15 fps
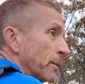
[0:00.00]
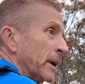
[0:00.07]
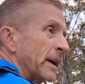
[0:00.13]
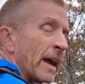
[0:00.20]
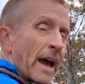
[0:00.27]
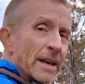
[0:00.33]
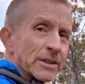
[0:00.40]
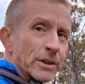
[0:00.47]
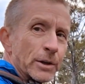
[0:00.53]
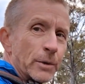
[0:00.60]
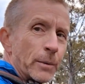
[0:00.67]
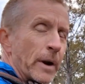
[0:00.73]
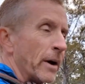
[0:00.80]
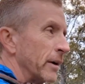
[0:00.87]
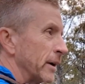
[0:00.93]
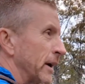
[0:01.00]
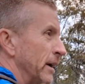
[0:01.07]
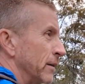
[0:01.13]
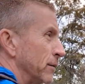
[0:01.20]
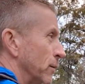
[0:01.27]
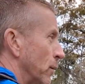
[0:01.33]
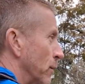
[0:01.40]
I've been casting around
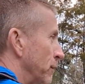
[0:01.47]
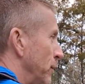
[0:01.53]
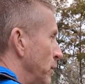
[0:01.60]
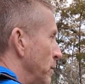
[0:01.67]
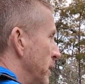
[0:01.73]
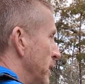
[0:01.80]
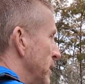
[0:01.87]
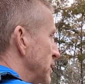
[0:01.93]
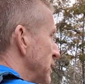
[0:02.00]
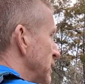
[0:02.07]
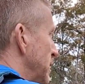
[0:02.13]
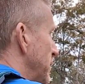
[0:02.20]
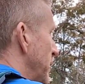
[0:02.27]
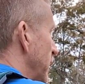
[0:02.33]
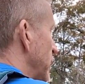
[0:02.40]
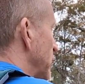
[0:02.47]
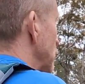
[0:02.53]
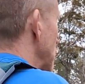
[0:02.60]
again for a few minutes just to make